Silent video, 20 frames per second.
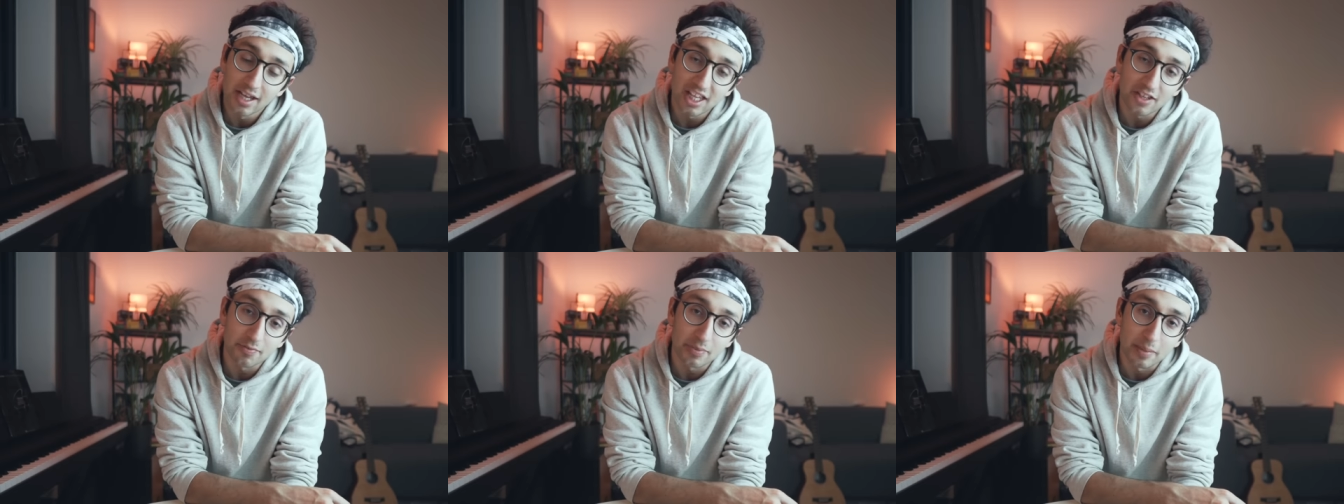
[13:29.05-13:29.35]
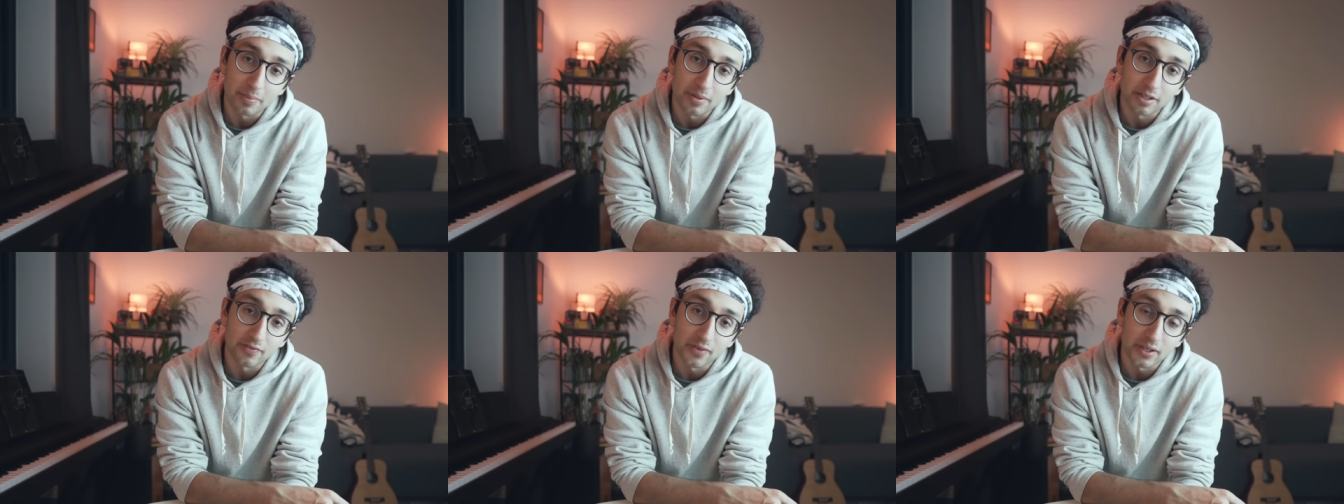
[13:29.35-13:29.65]
if
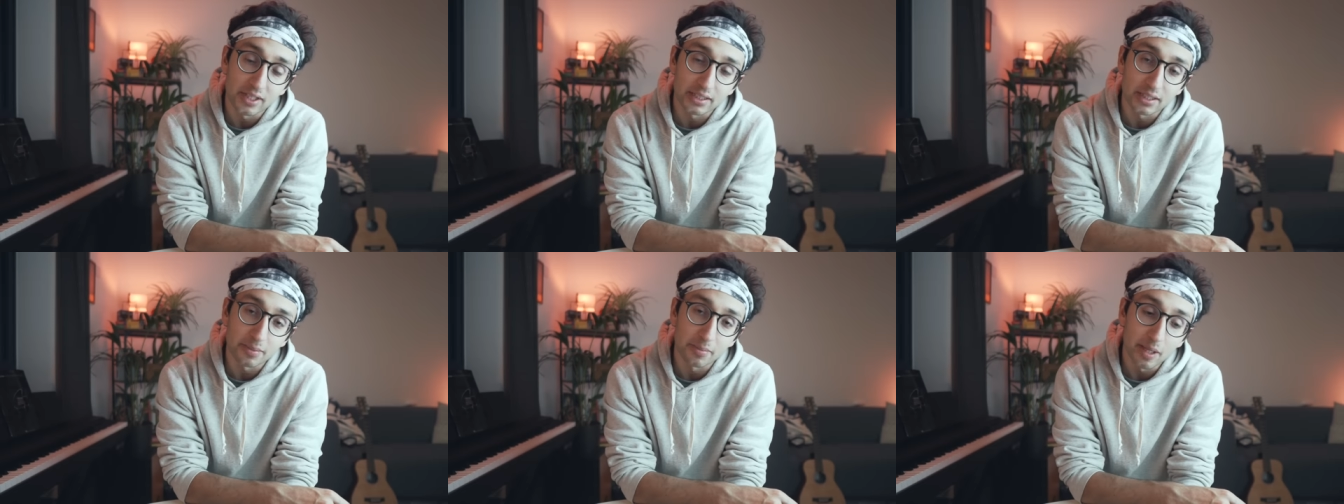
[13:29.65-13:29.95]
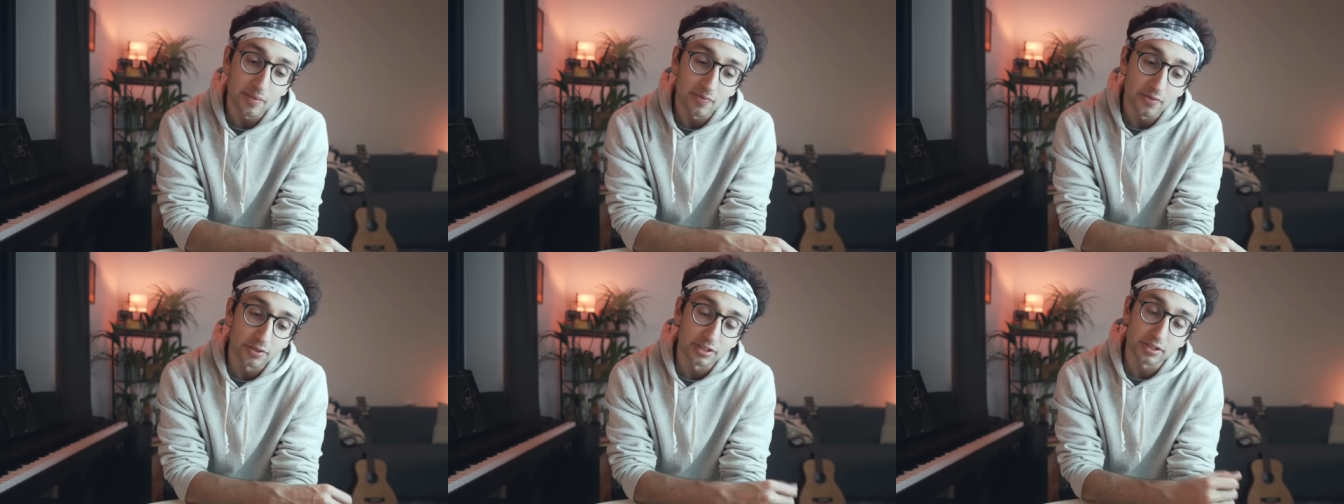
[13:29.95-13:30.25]
people are finding them
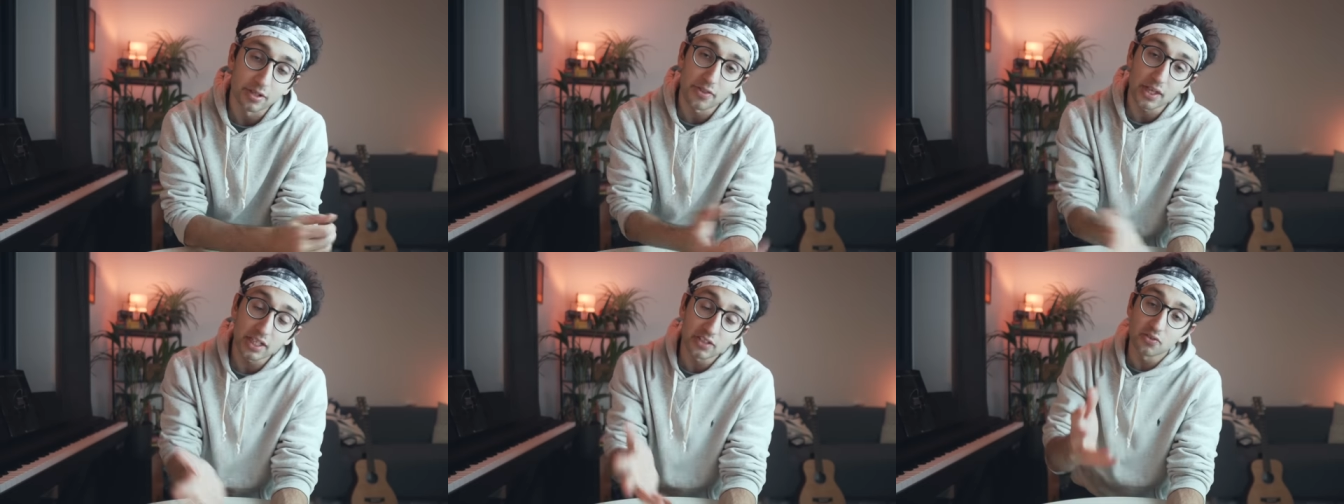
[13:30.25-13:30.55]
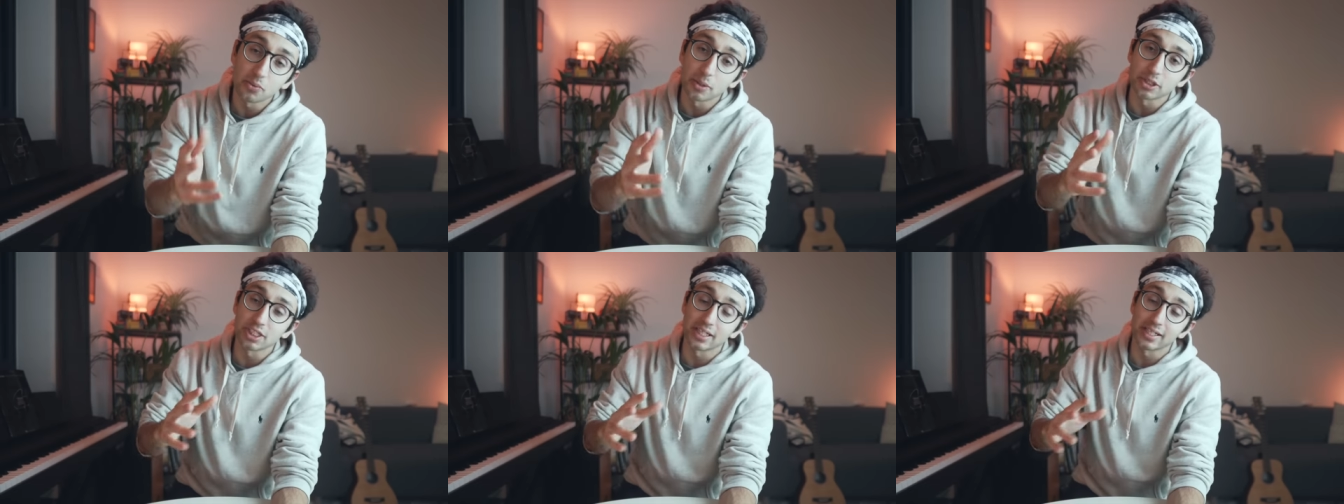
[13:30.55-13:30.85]
helpful. So
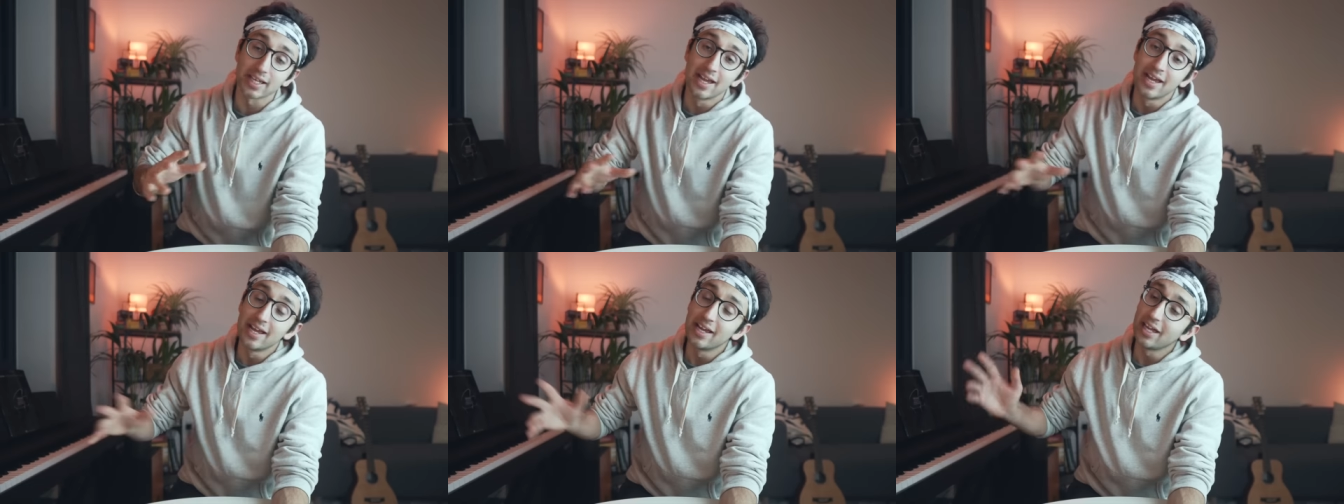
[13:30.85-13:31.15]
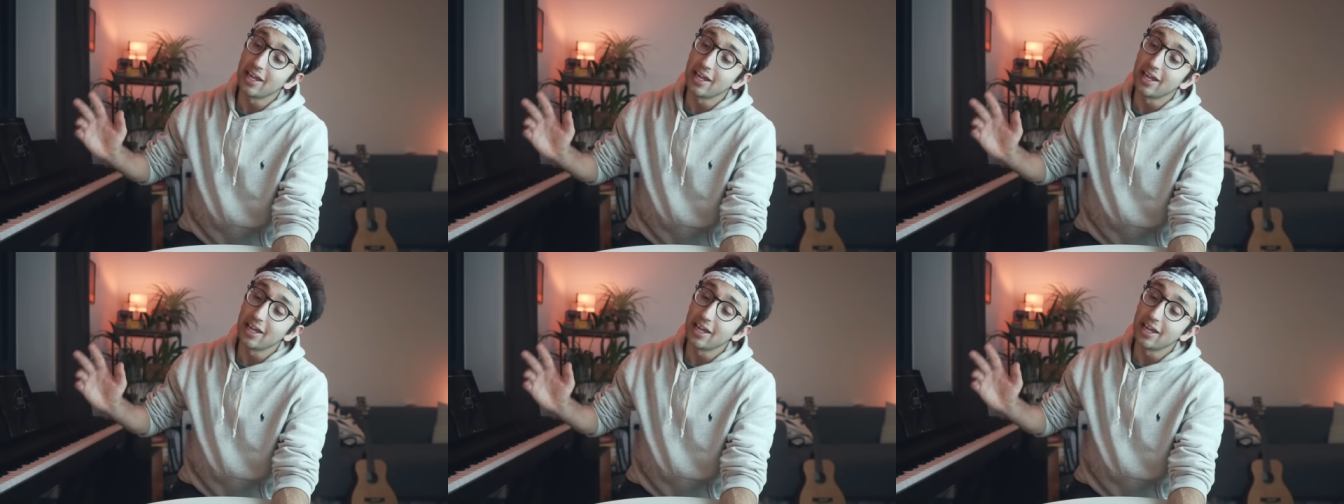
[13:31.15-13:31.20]
thanks for watching.